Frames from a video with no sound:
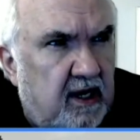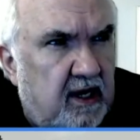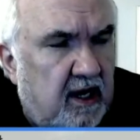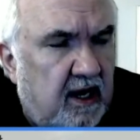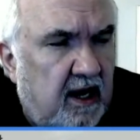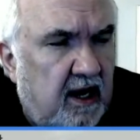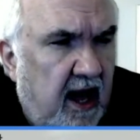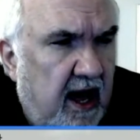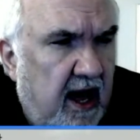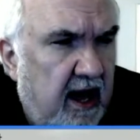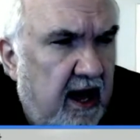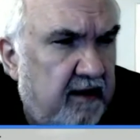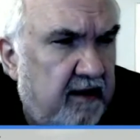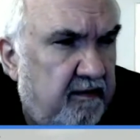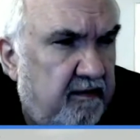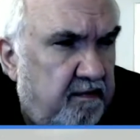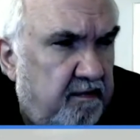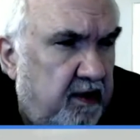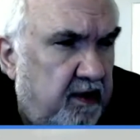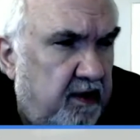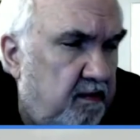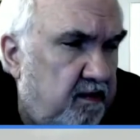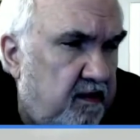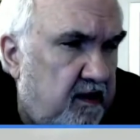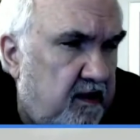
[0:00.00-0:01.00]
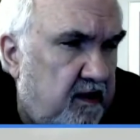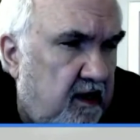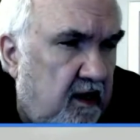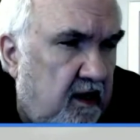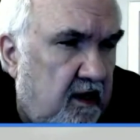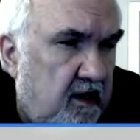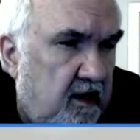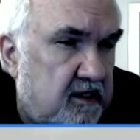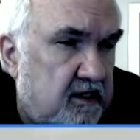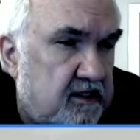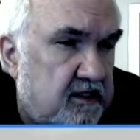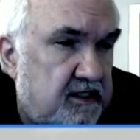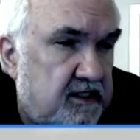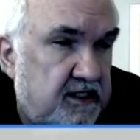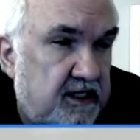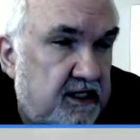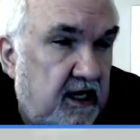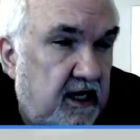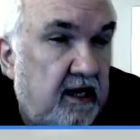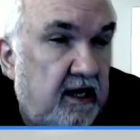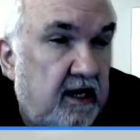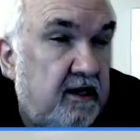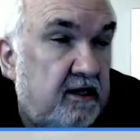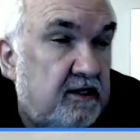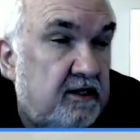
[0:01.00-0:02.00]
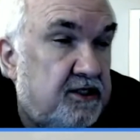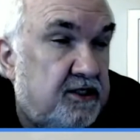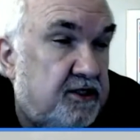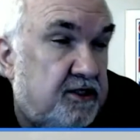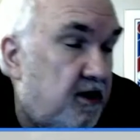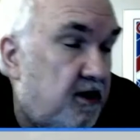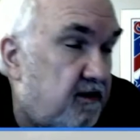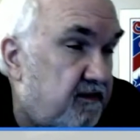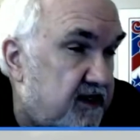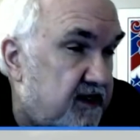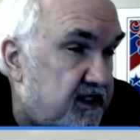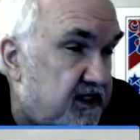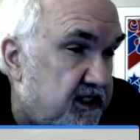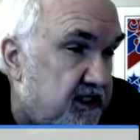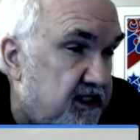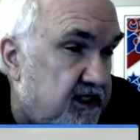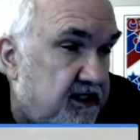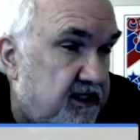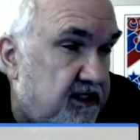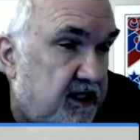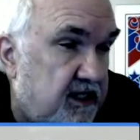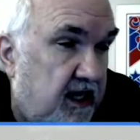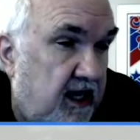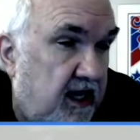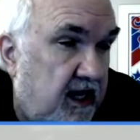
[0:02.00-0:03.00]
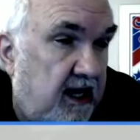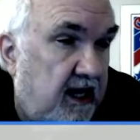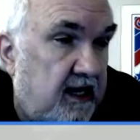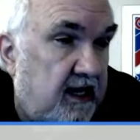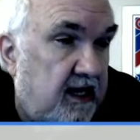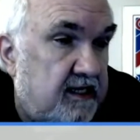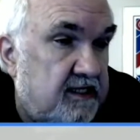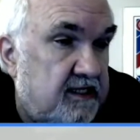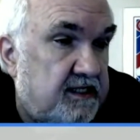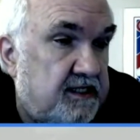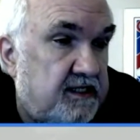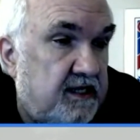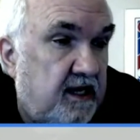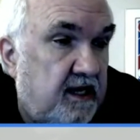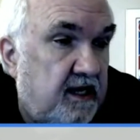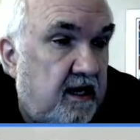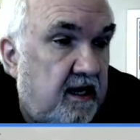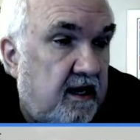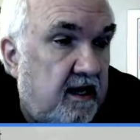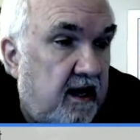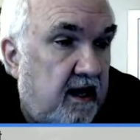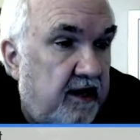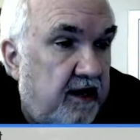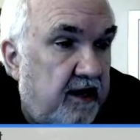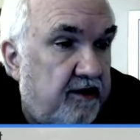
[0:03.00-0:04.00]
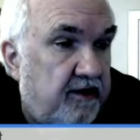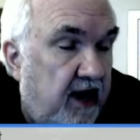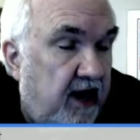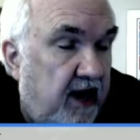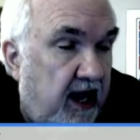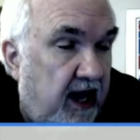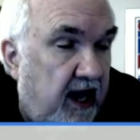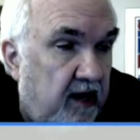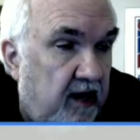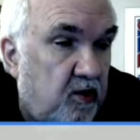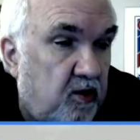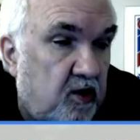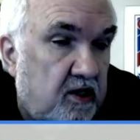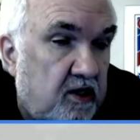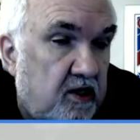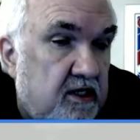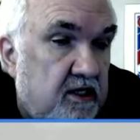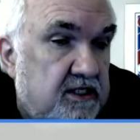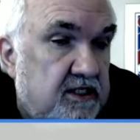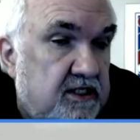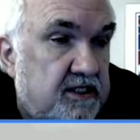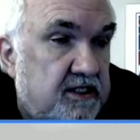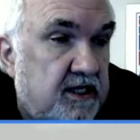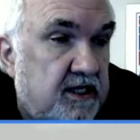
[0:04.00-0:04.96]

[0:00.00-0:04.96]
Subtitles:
a lot of people are selling their services as either AdWords